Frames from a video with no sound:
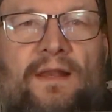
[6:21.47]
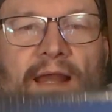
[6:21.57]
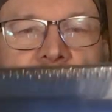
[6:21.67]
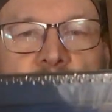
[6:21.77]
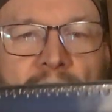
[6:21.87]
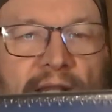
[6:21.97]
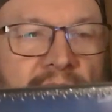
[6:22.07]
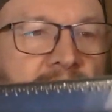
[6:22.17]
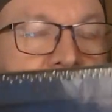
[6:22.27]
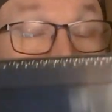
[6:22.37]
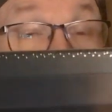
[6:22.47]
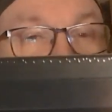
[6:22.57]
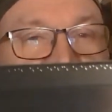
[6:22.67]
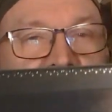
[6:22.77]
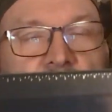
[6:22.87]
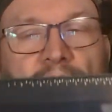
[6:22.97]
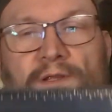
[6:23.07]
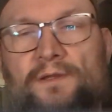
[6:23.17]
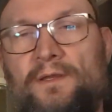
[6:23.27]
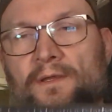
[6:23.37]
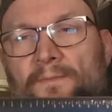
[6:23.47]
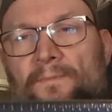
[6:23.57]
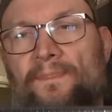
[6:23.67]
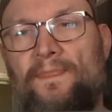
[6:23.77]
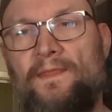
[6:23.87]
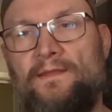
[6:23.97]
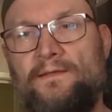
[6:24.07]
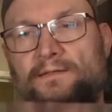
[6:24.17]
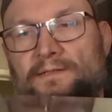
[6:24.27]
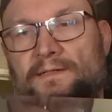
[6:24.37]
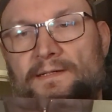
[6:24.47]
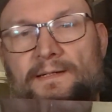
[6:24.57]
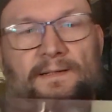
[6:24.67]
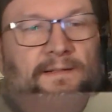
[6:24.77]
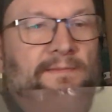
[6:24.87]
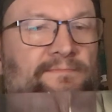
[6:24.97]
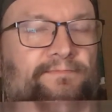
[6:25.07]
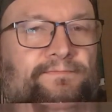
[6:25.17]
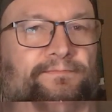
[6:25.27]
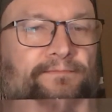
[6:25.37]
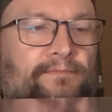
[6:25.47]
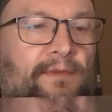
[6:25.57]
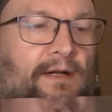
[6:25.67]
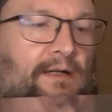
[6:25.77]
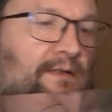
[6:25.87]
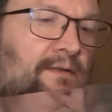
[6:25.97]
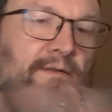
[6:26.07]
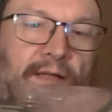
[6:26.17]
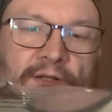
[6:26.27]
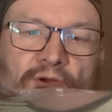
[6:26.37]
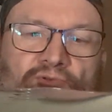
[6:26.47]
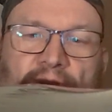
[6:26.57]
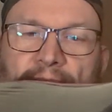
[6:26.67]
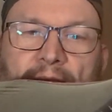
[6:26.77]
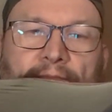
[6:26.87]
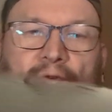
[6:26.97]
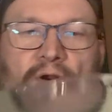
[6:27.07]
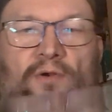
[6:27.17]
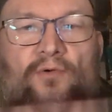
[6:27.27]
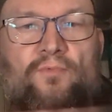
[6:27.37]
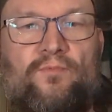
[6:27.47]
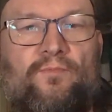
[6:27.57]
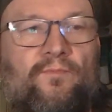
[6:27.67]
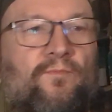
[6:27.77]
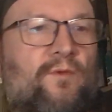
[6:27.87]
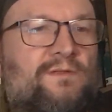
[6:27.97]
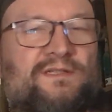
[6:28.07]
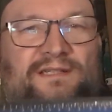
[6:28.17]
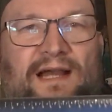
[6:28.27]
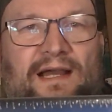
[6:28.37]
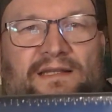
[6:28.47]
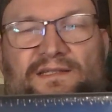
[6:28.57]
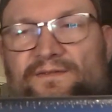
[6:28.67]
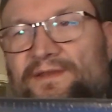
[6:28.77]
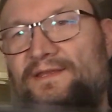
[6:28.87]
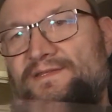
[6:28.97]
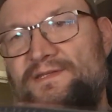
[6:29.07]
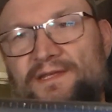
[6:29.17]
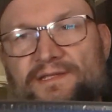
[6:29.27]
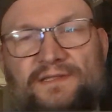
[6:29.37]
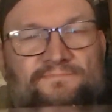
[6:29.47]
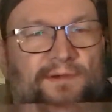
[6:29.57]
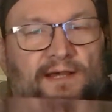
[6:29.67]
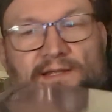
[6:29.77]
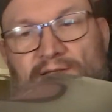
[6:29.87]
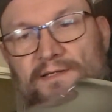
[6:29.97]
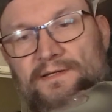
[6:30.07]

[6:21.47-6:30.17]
lightweight, which is good. I don't remember what size this is, but